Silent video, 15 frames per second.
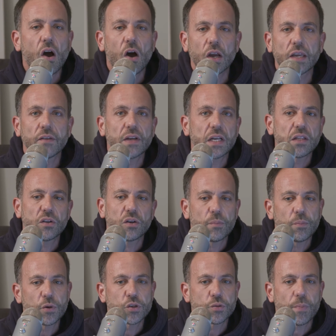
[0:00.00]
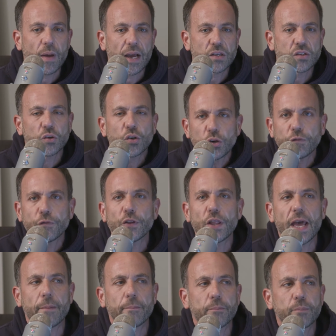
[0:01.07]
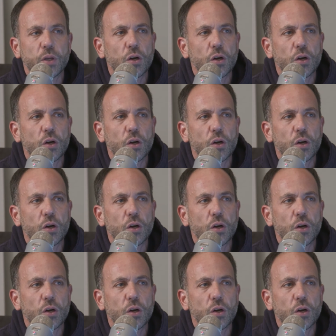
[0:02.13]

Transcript: are giving a little pushback. So good for them.